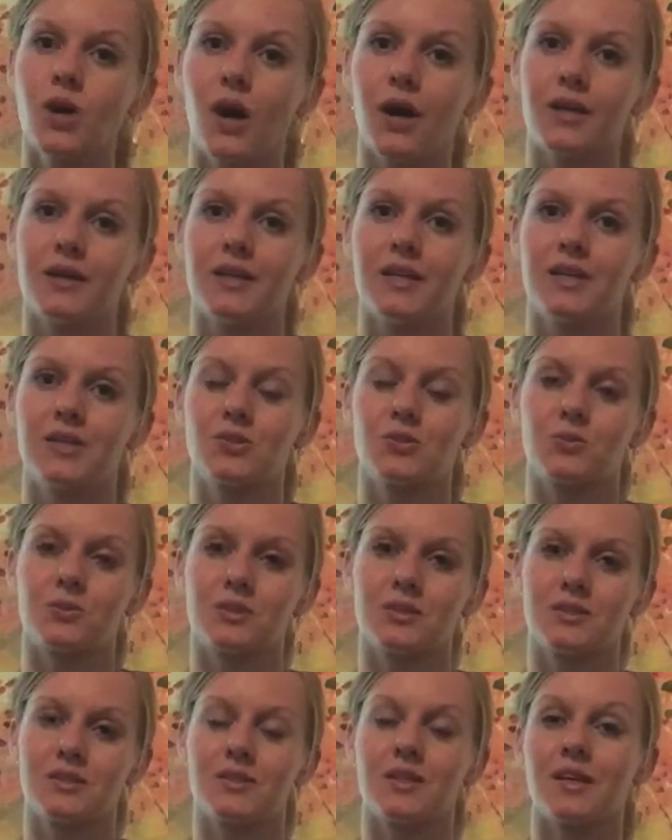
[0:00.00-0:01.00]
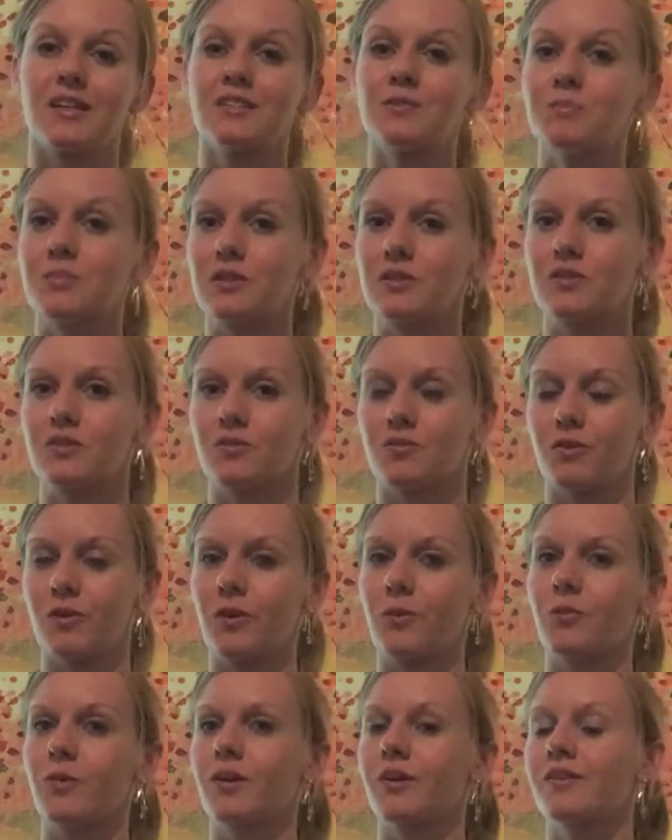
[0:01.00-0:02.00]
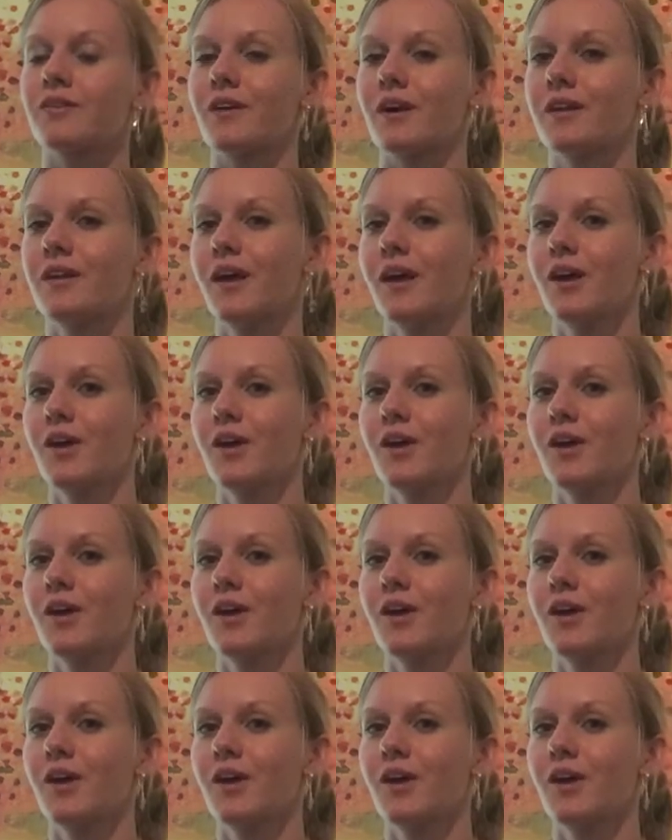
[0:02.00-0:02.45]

on it, or it's a nice piece of artwork that